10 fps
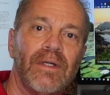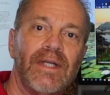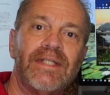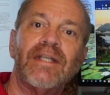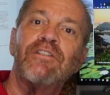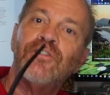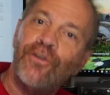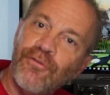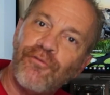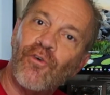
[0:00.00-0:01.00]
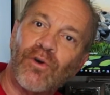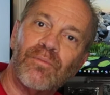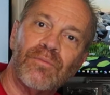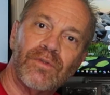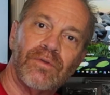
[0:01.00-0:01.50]
It takes 2
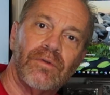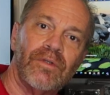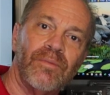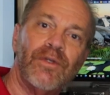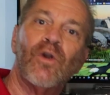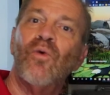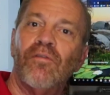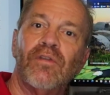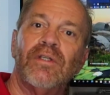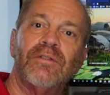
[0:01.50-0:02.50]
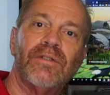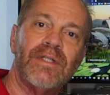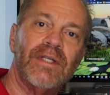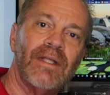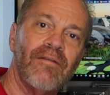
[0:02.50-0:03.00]
forms to be equivalent to
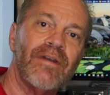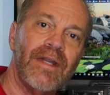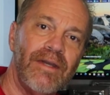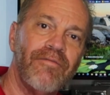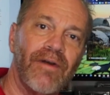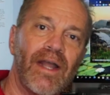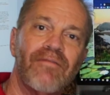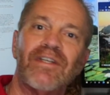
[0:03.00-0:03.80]
the 1185,